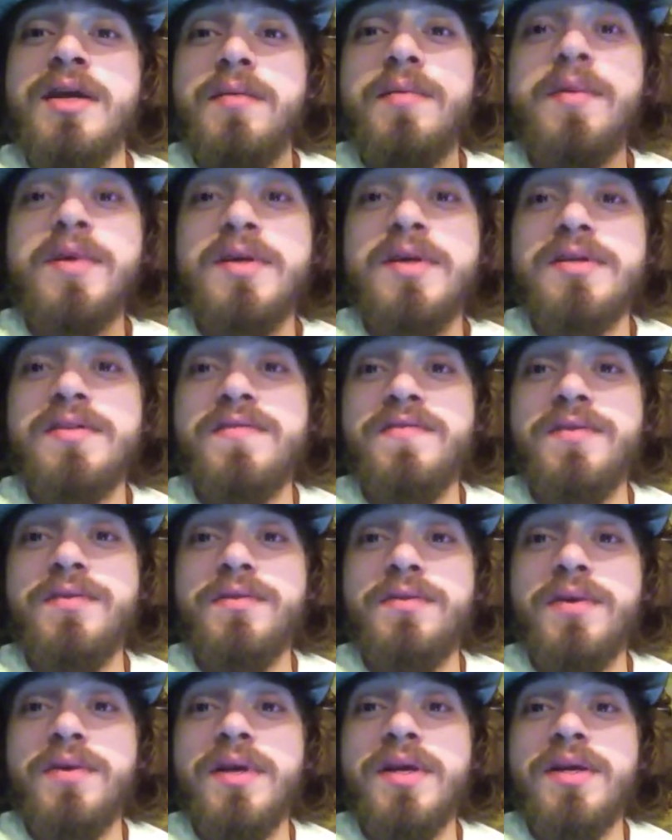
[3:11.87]
because if you
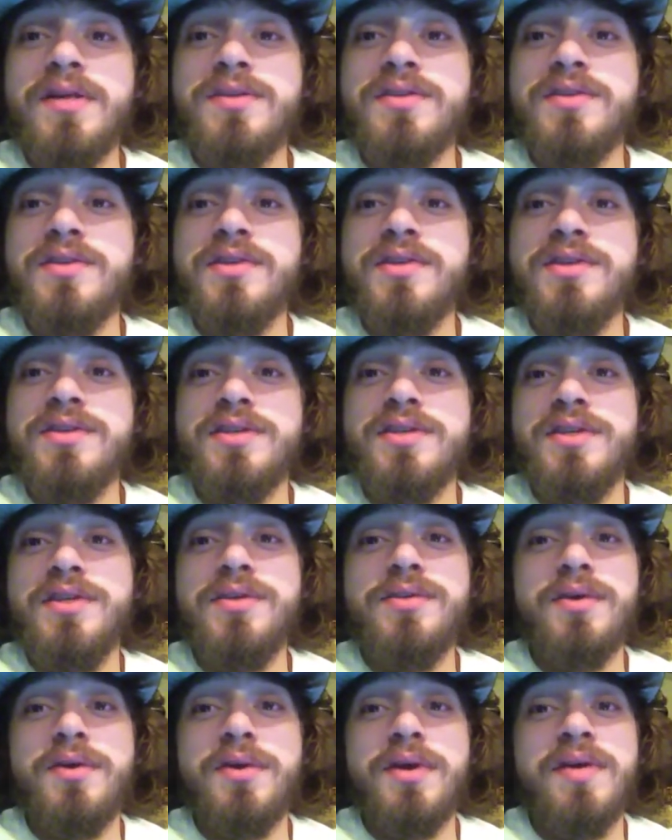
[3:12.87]
create extra energy, you
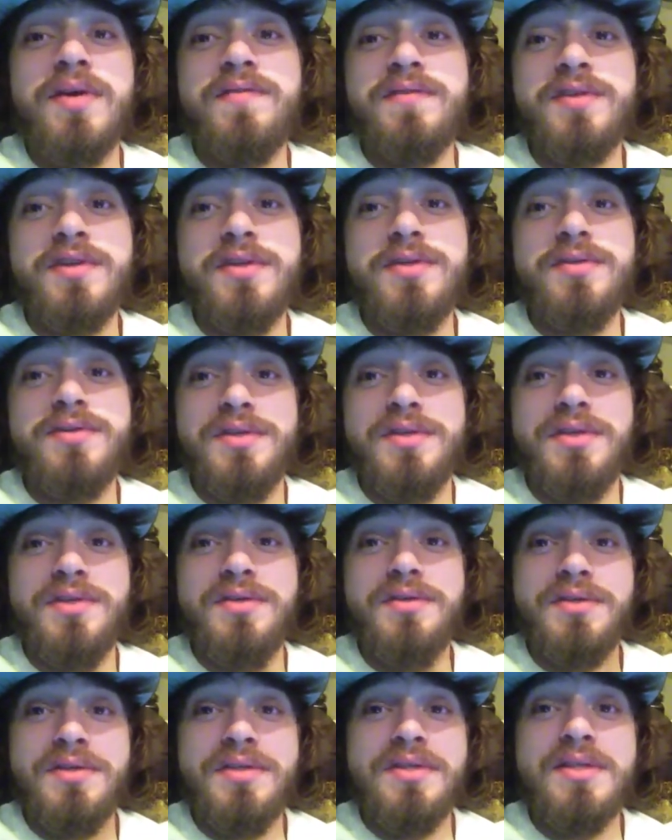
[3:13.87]
don't have to use it, you
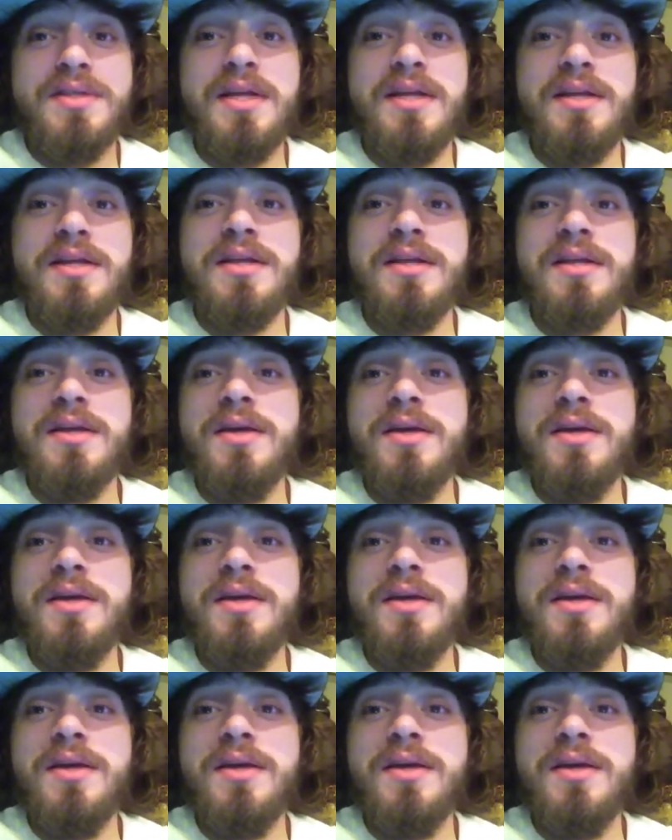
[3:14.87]
can sell it.